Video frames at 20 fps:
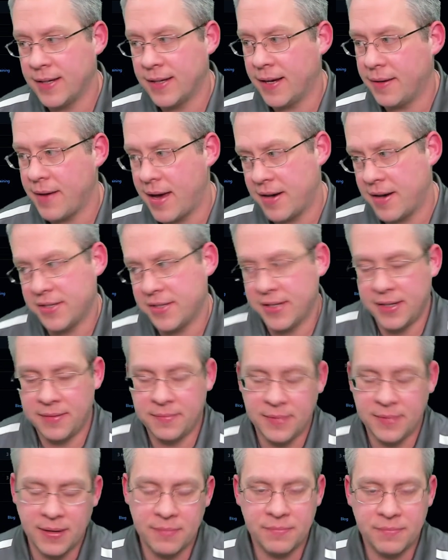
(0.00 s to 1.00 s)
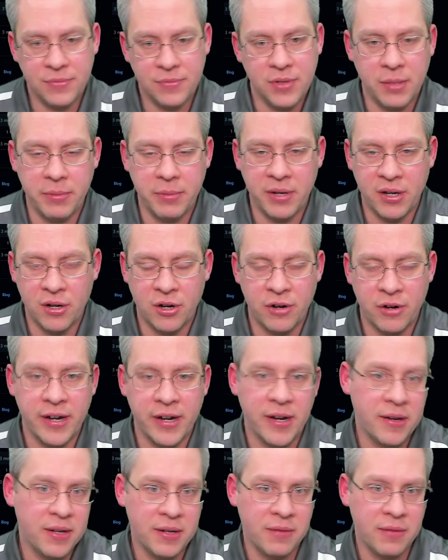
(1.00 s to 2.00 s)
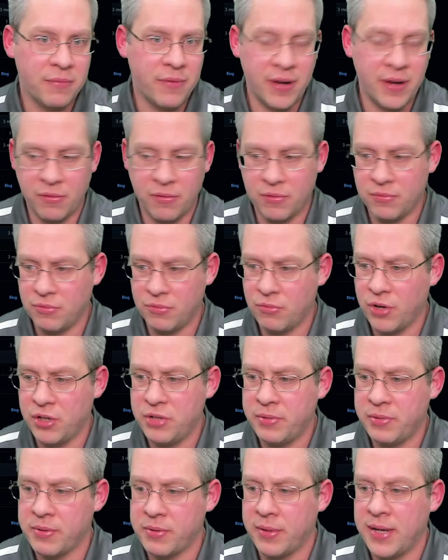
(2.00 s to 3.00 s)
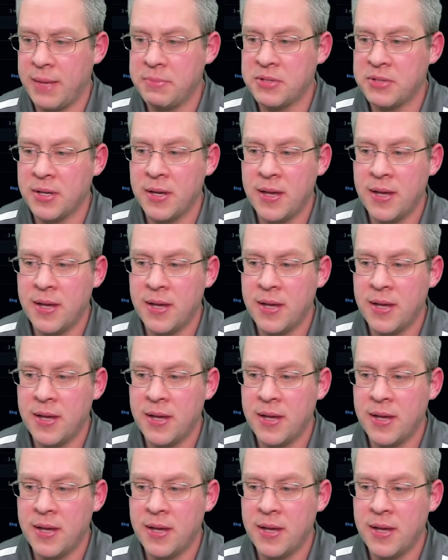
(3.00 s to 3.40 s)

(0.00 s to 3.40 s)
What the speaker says: honestly, a little bit in a hurry. I didn't want to worry too much about names.